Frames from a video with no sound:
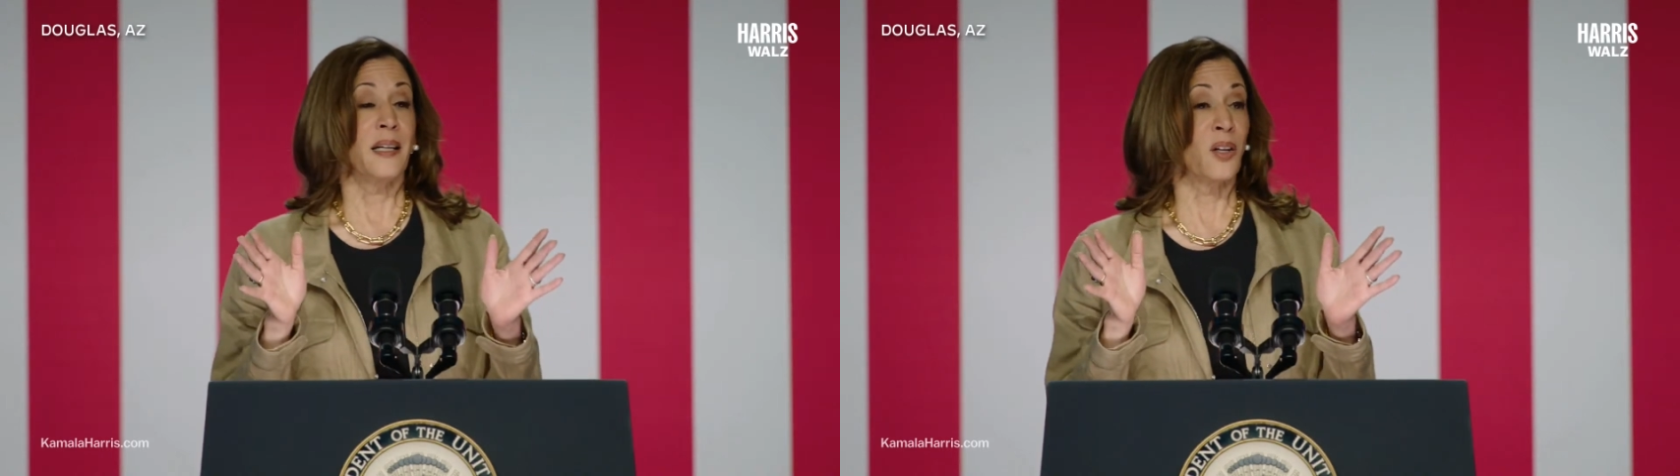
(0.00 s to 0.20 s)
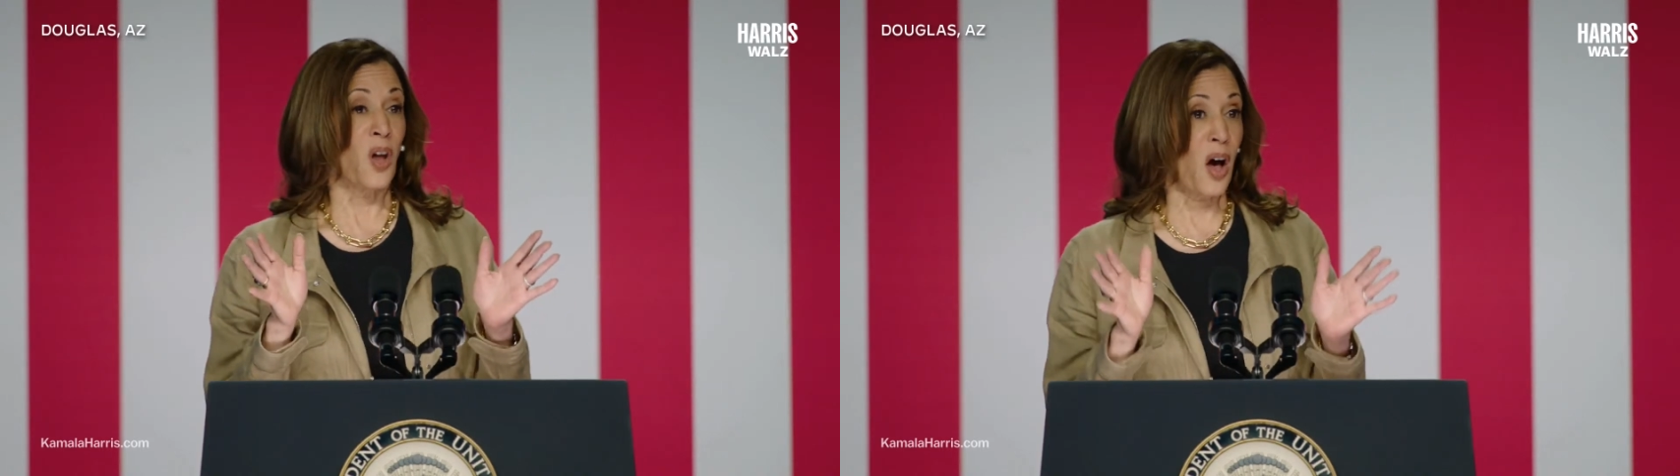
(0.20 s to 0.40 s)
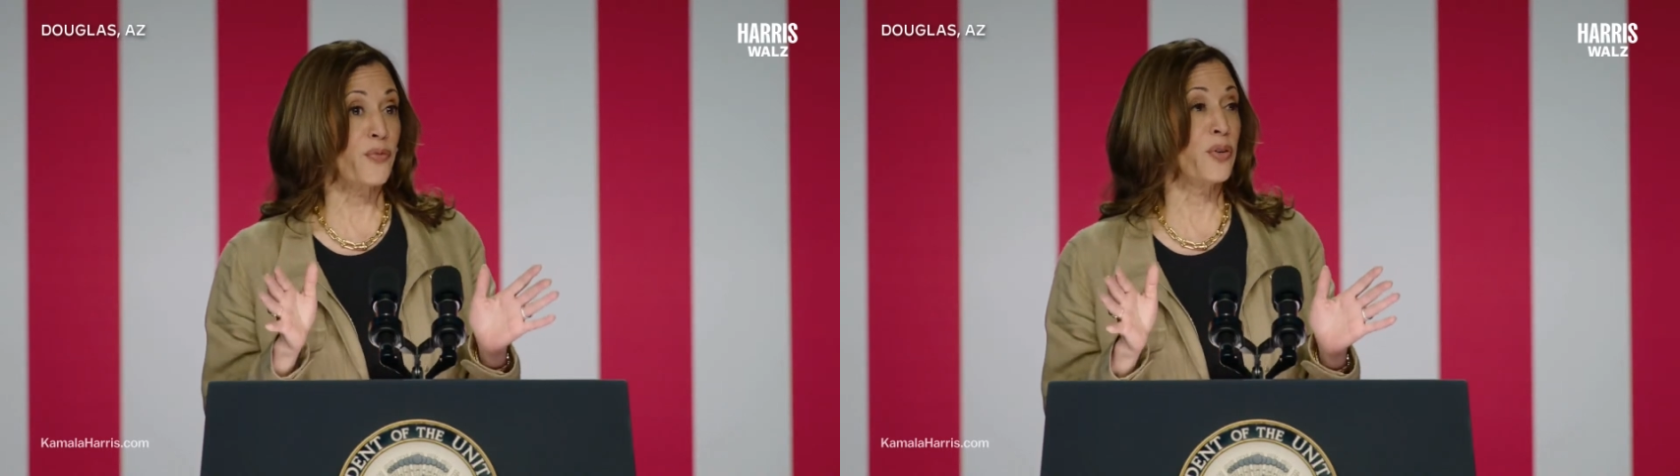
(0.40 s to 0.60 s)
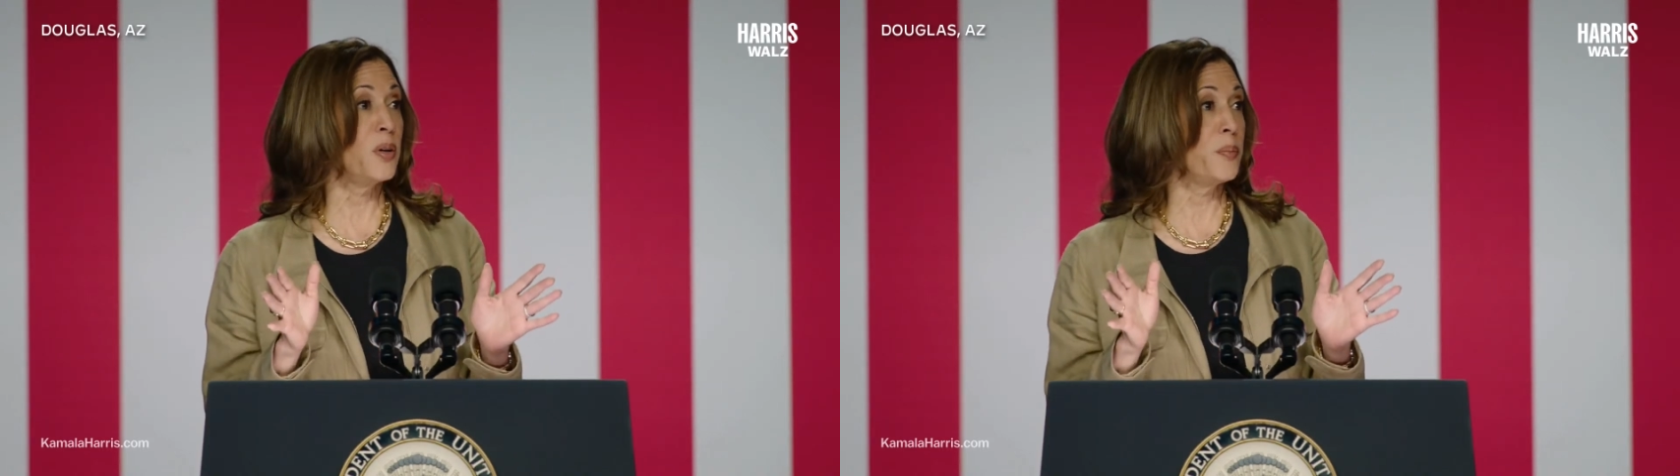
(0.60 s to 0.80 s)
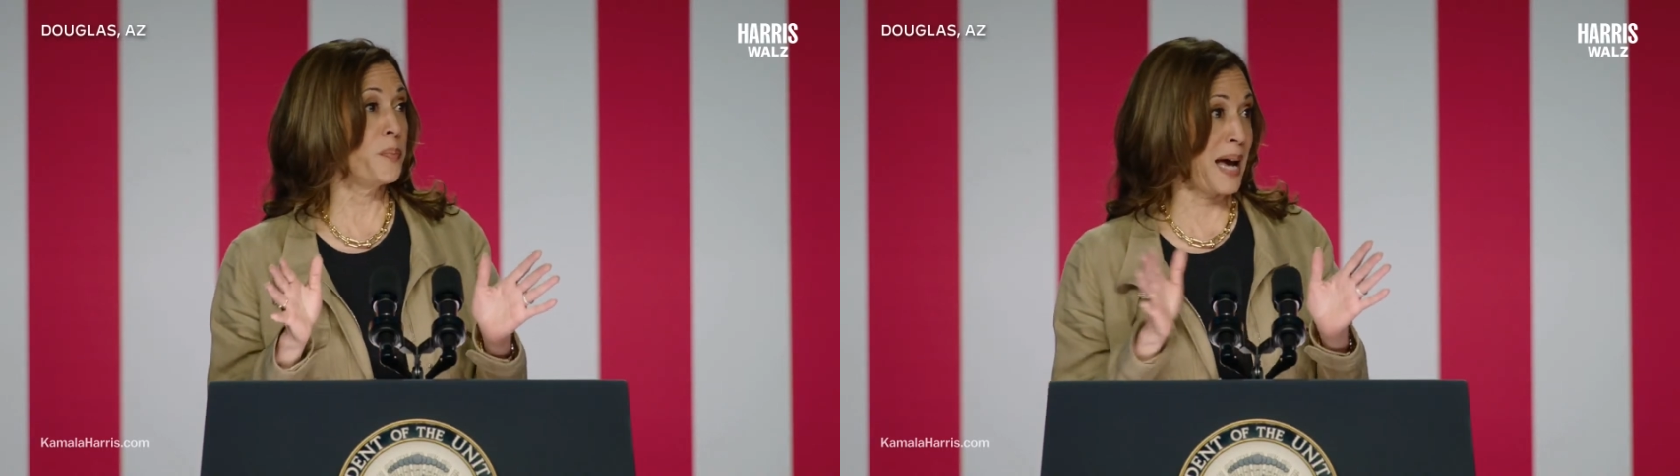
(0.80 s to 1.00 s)

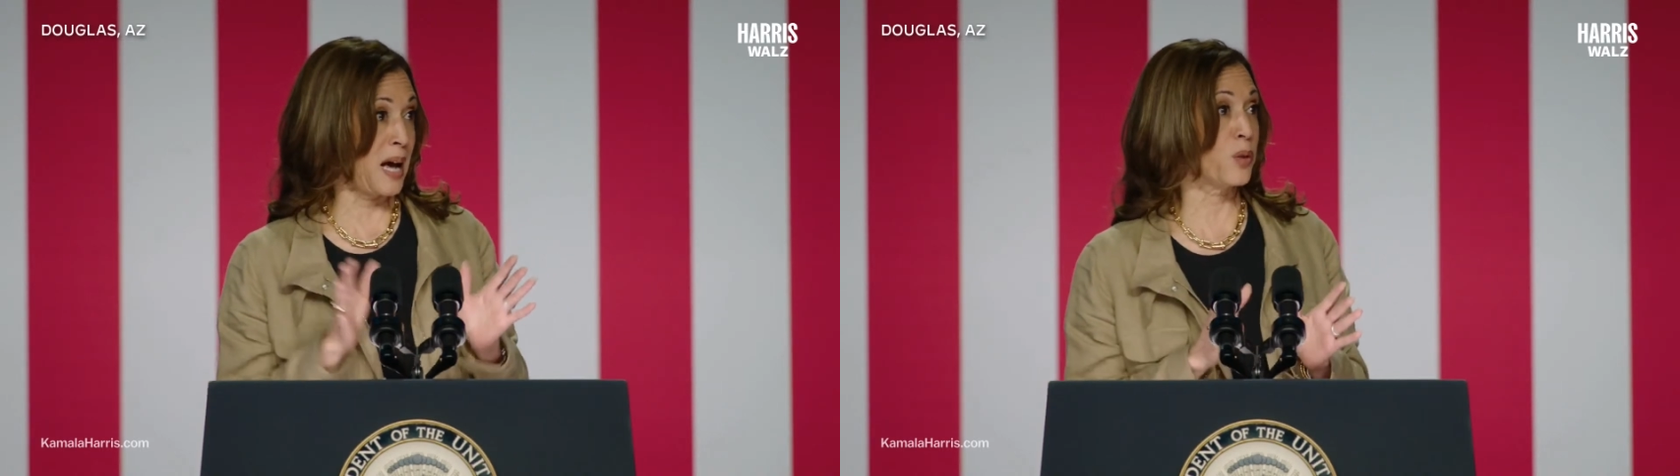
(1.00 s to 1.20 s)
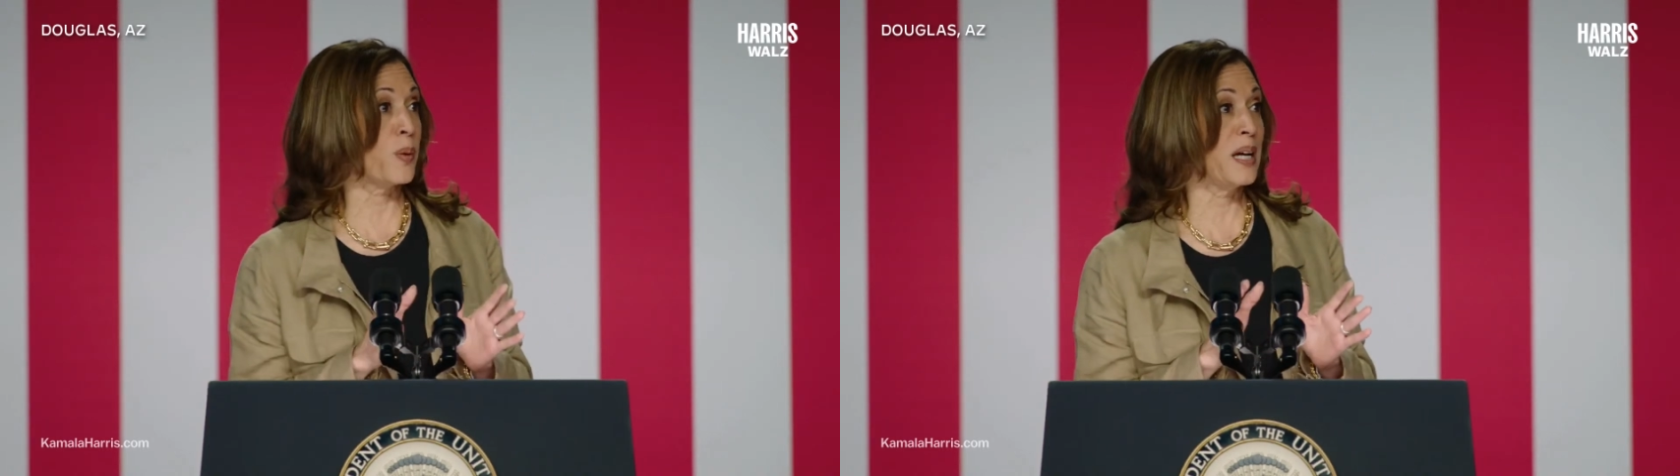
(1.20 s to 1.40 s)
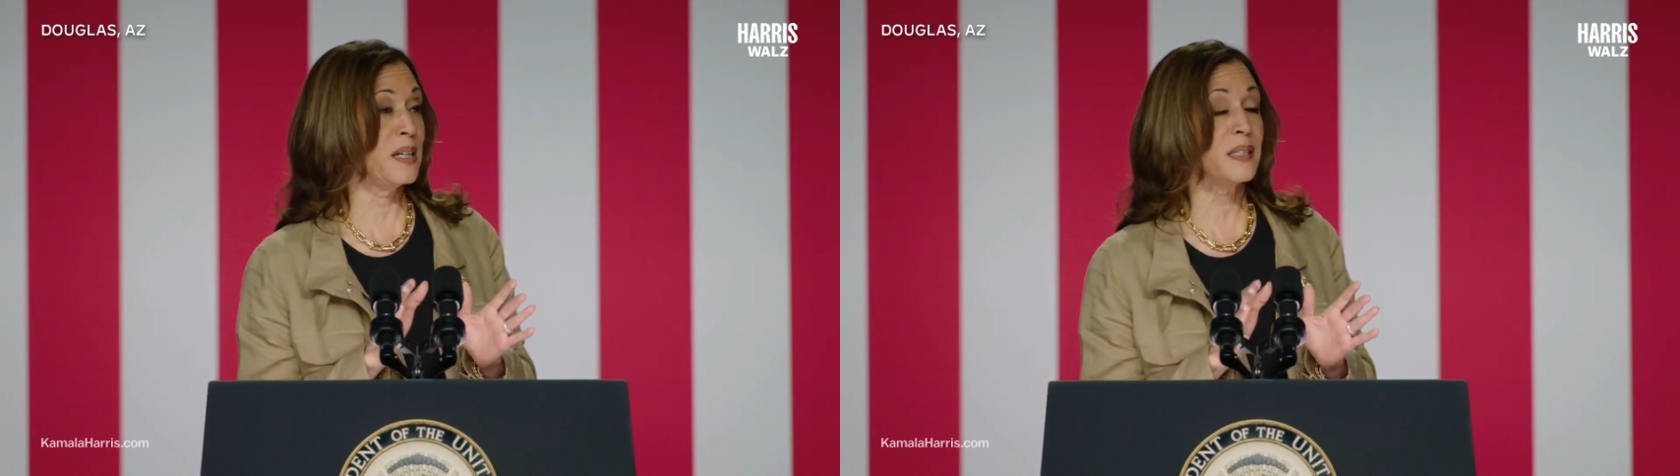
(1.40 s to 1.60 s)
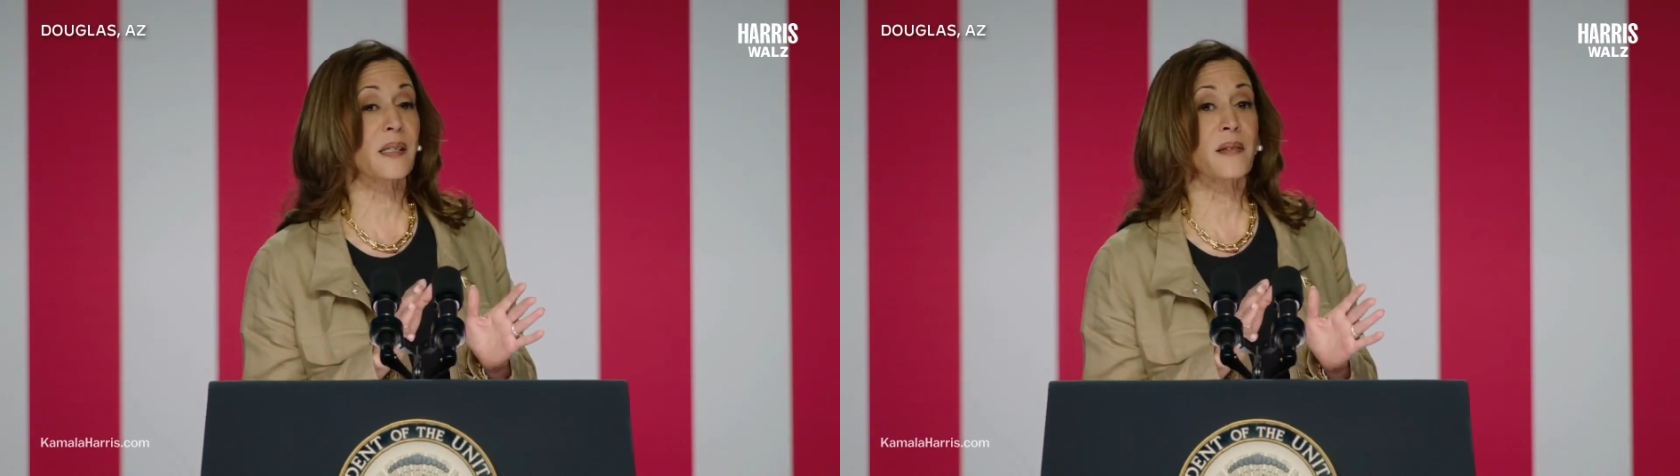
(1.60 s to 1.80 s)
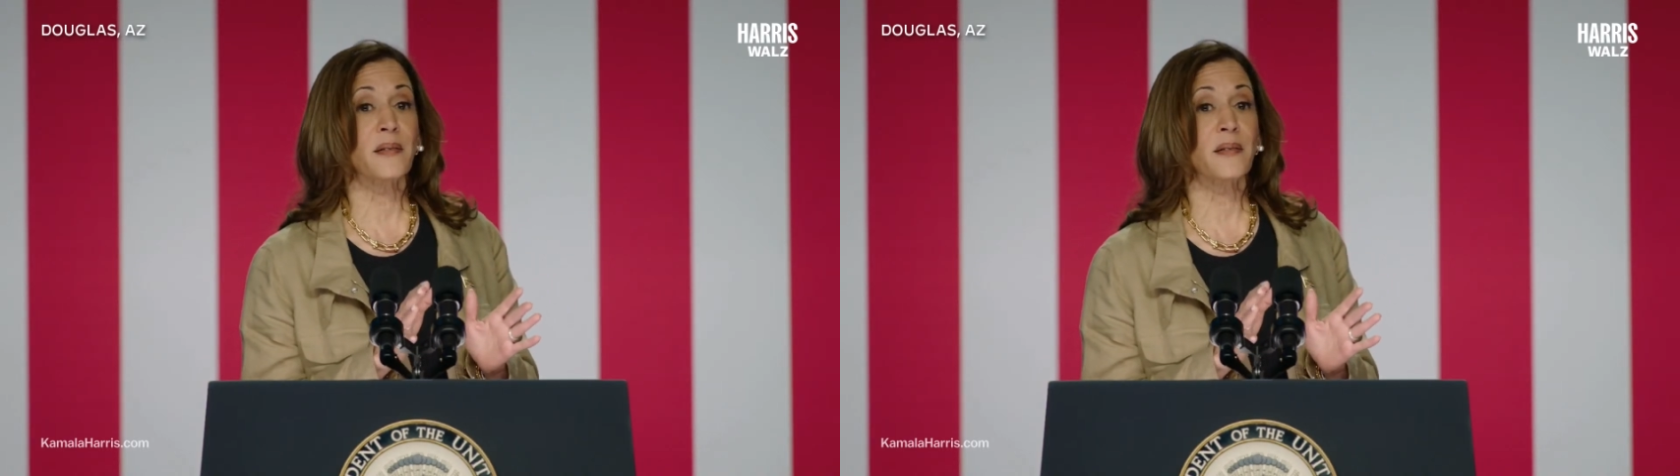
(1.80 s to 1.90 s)
lawful pathways